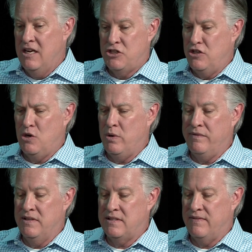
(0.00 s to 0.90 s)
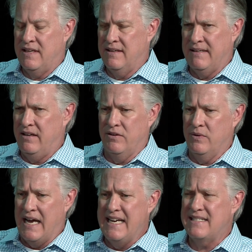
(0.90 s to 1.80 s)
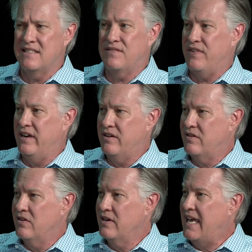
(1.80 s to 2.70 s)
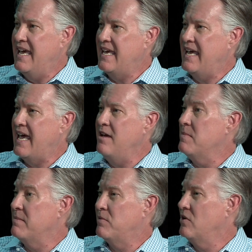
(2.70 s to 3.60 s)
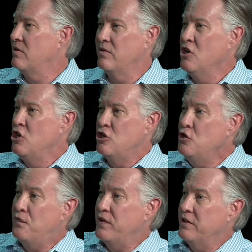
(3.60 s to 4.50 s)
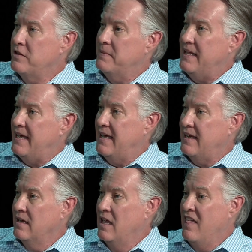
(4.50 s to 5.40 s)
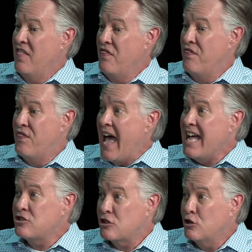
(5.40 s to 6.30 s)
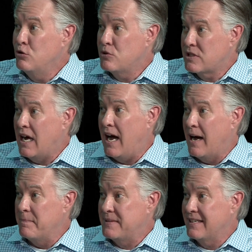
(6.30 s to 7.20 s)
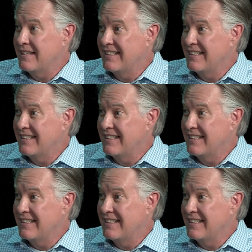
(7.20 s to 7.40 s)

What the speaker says: the equivalent of an ISIS fighter or KKK member, or you fill in the blank. That's who stopped.